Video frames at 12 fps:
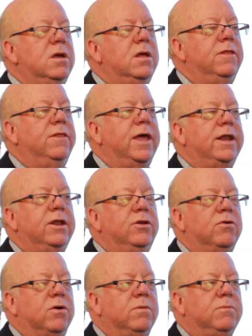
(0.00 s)
Then a
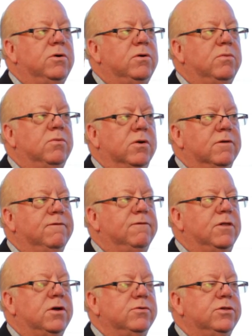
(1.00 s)
normal
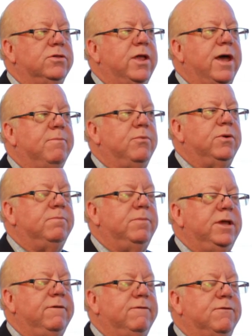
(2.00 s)
workflow step would
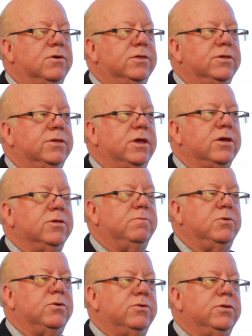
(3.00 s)
be for the
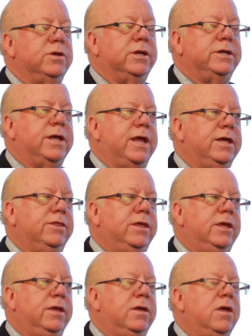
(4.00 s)
salesperson to take
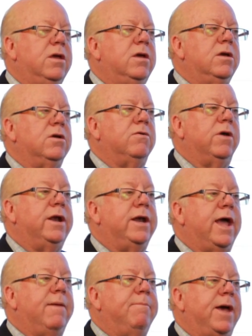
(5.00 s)
the credit
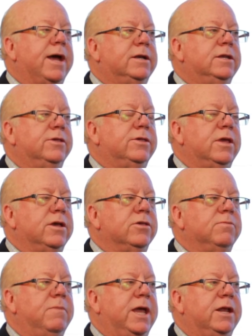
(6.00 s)
app back to
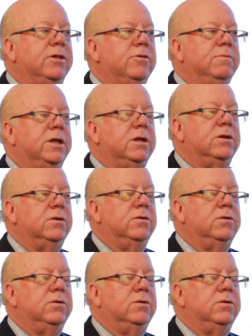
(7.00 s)
sales management,